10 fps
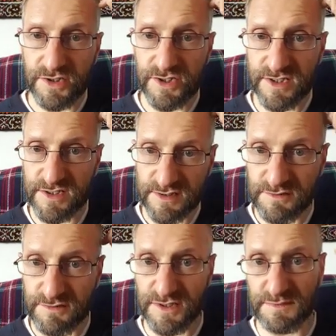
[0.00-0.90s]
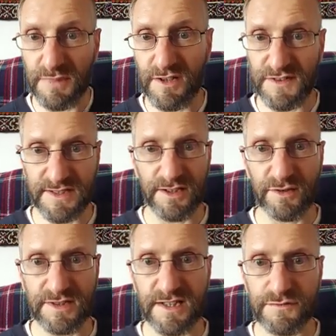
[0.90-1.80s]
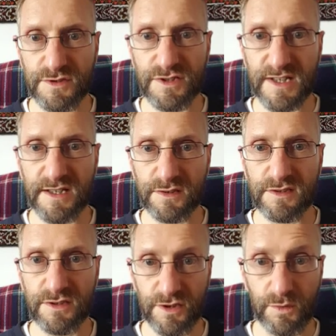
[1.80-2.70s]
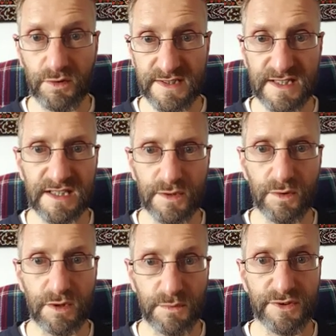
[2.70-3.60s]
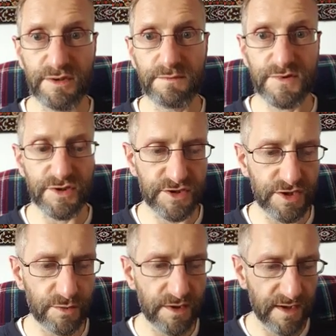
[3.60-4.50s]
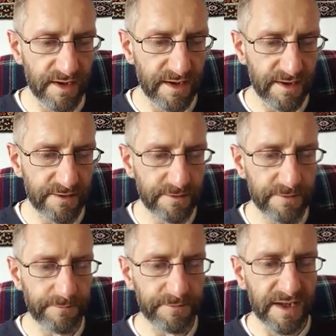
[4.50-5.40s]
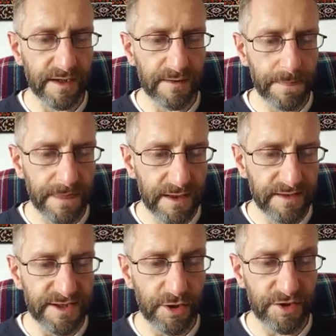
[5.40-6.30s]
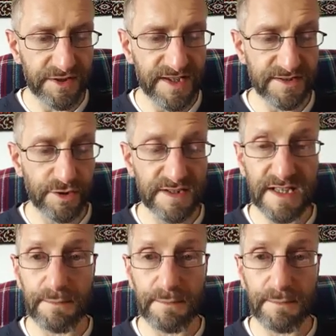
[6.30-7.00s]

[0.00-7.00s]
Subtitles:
she's perfectly looked after a child. You know exactly what a mother should do. The author has already